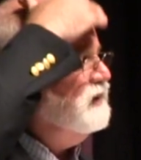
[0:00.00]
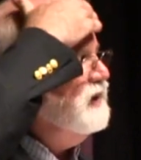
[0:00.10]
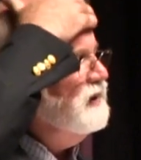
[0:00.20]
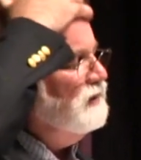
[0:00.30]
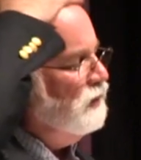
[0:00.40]

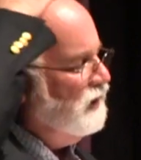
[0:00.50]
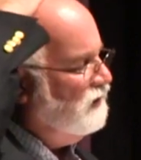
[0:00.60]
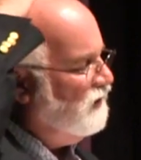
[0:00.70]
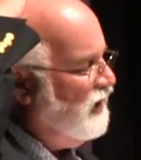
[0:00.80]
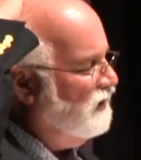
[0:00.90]
didn't really
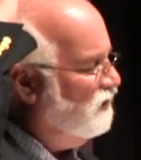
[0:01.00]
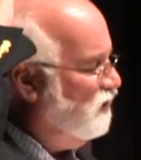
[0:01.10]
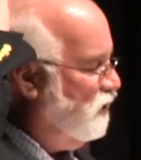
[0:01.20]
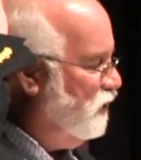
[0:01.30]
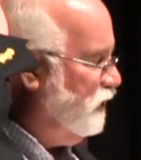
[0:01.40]
stay in
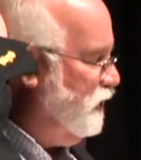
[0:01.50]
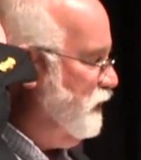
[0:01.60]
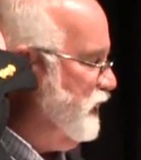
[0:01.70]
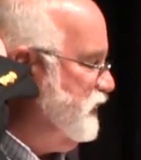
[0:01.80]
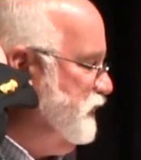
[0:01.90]
school too
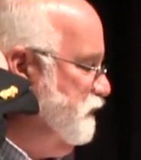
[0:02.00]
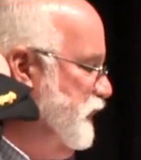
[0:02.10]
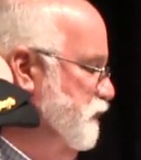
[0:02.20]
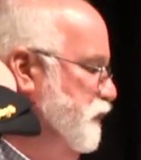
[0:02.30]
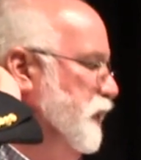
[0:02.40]
much,
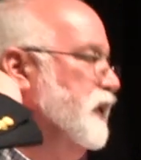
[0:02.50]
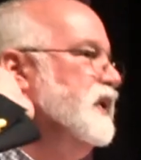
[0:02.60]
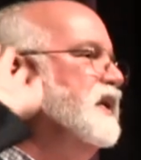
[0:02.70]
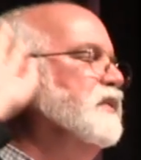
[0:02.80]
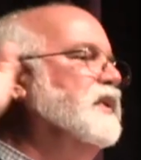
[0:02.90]
but brilliant,